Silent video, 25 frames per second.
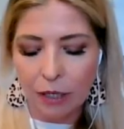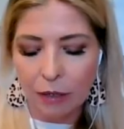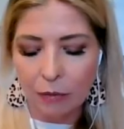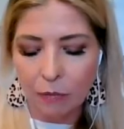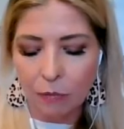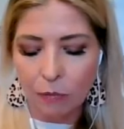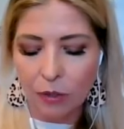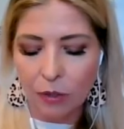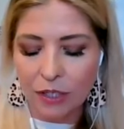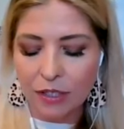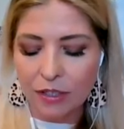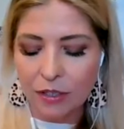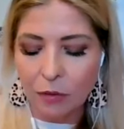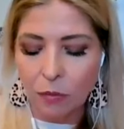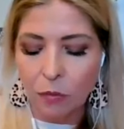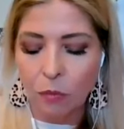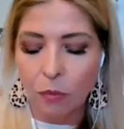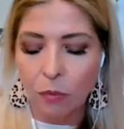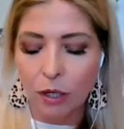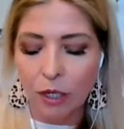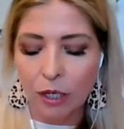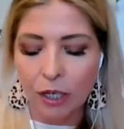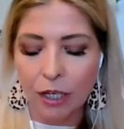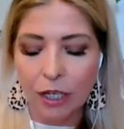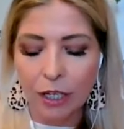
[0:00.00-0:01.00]
it wasn't
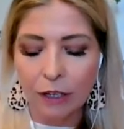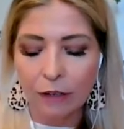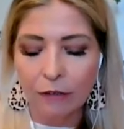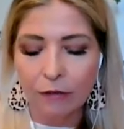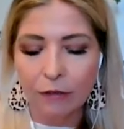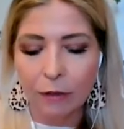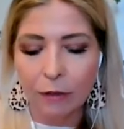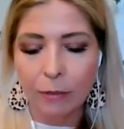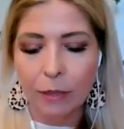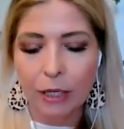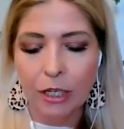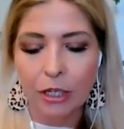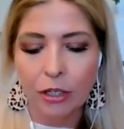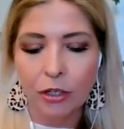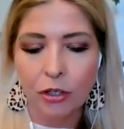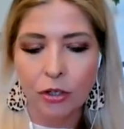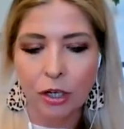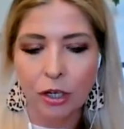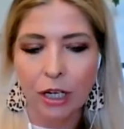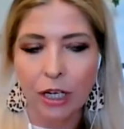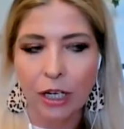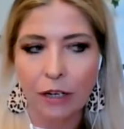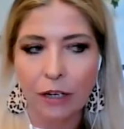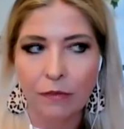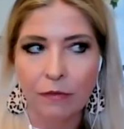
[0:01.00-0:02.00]
working for me to
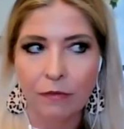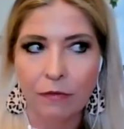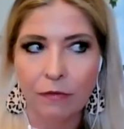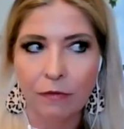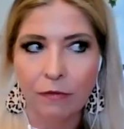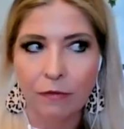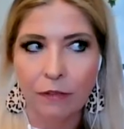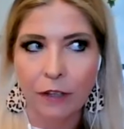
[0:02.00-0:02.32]
try to